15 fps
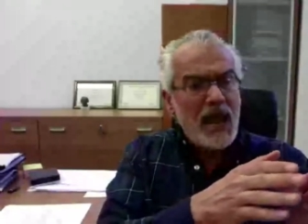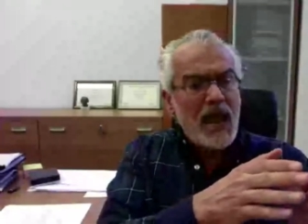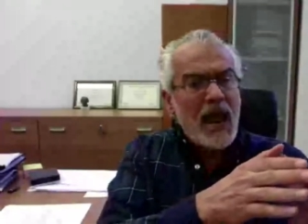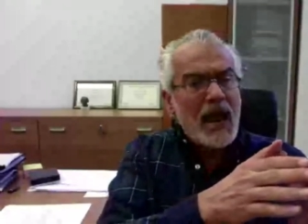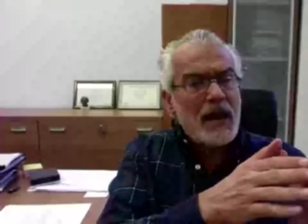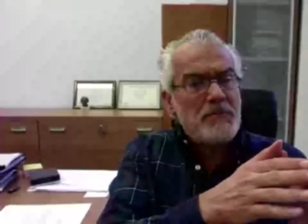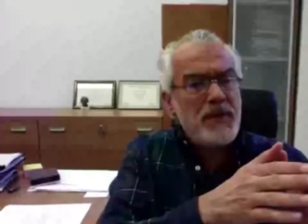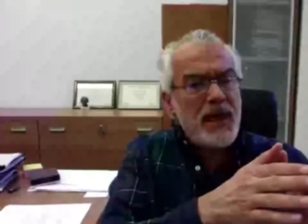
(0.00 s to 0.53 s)

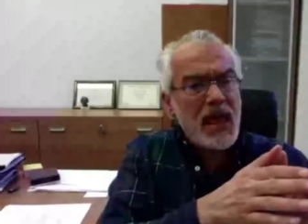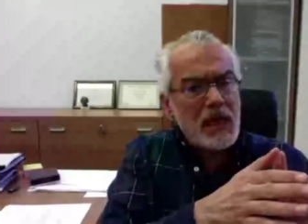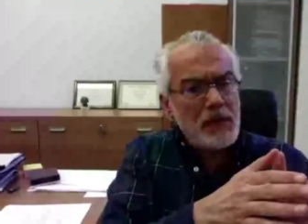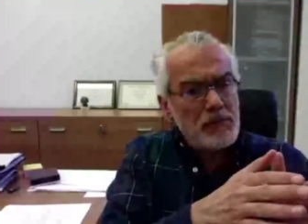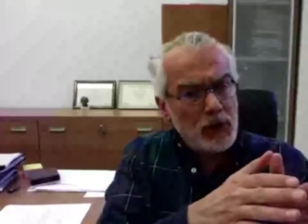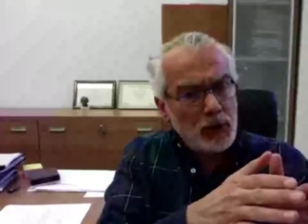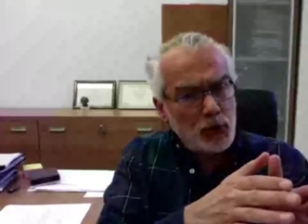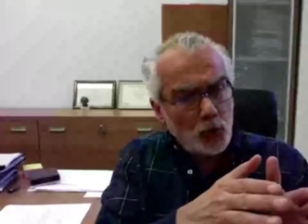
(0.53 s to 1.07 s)
and be
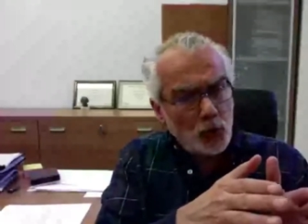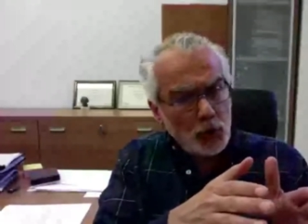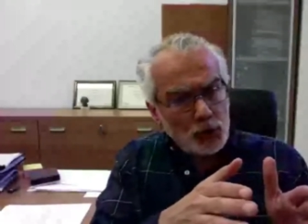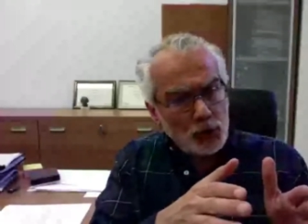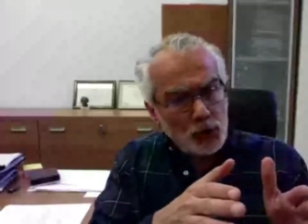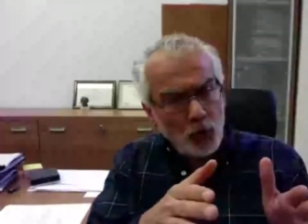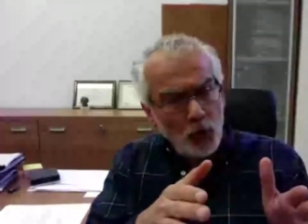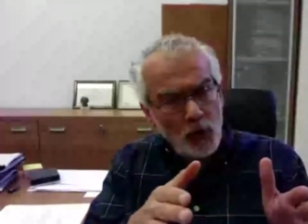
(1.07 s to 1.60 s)
able to
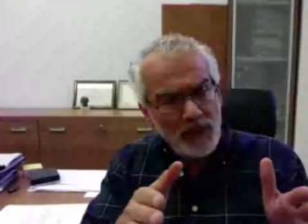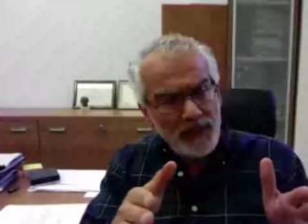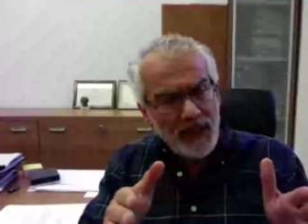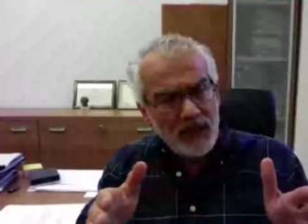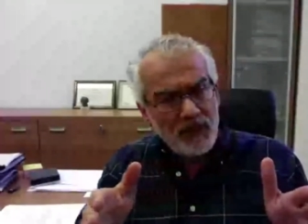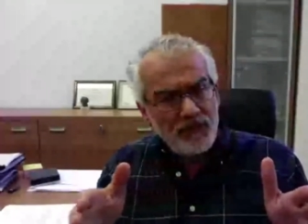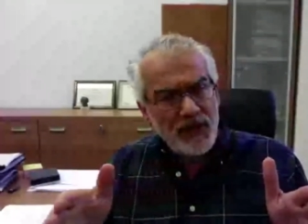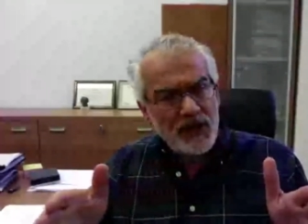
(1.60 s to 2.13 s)
control the
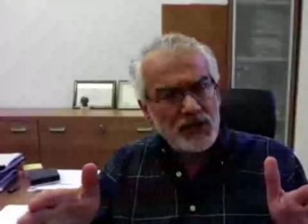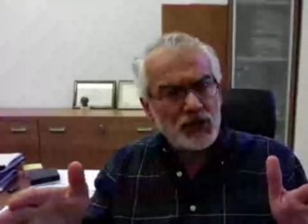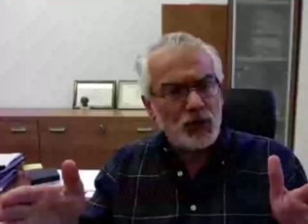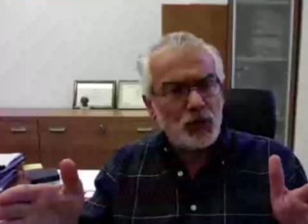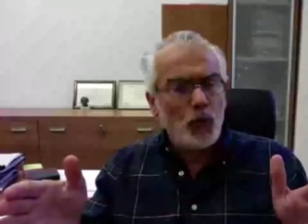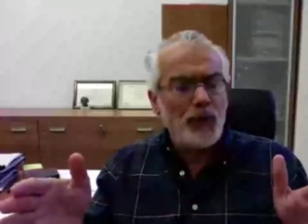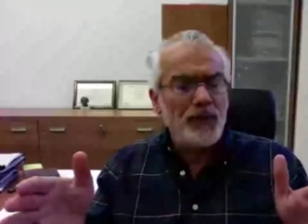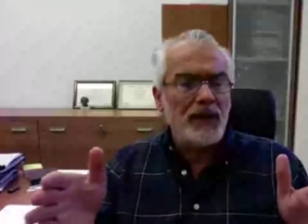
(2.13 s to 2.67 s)

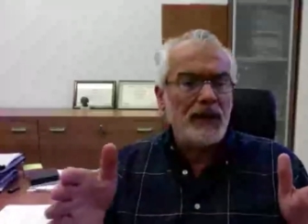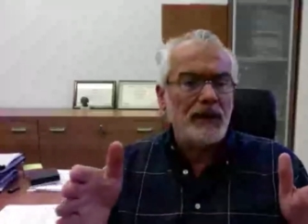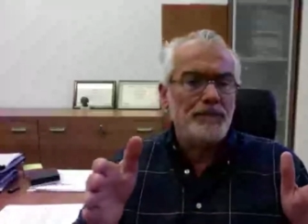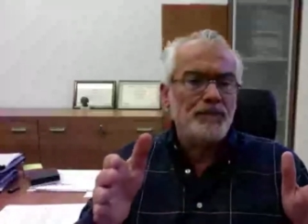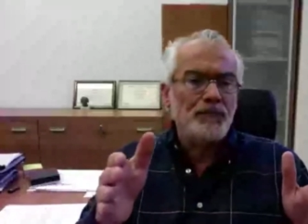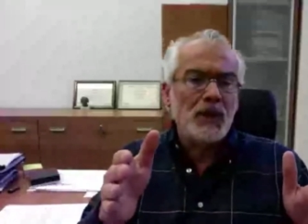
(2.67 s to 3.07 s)
infection within